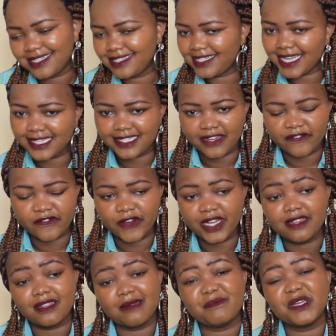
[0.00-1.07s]
Just avoid
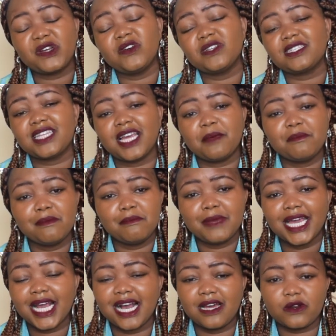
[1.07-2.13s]
them because they
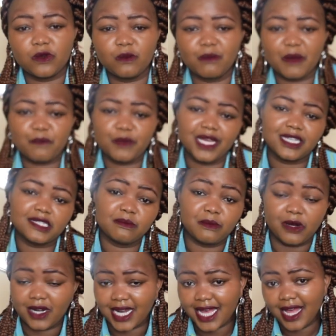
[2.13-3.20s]
make a room appear
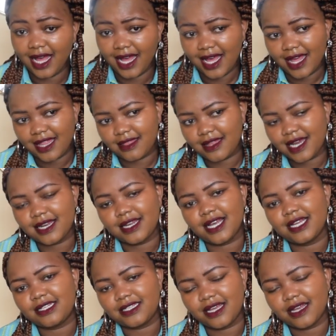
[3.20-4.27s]
smaller than
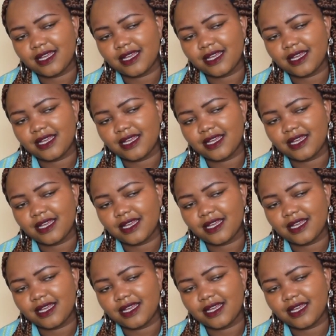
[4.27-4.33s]
it